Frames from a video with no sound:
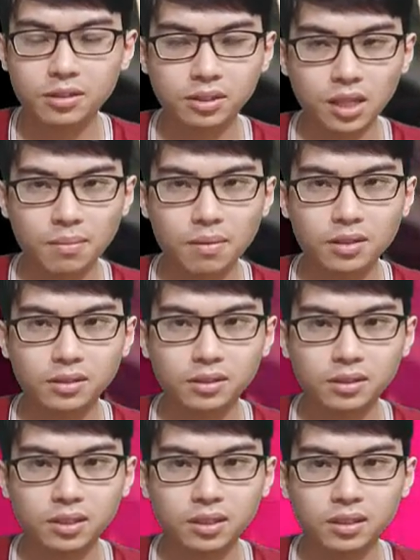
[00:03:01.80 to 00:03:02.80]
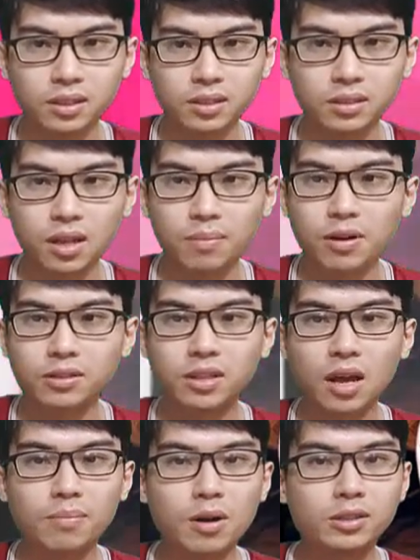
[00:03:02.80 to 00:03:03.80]
was a murderer, and that
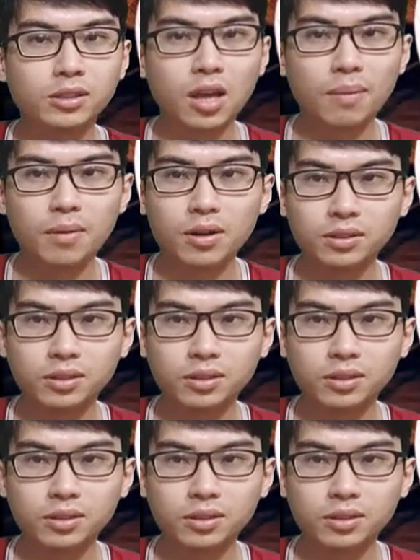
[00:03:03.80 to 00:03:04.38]
she killed Charlie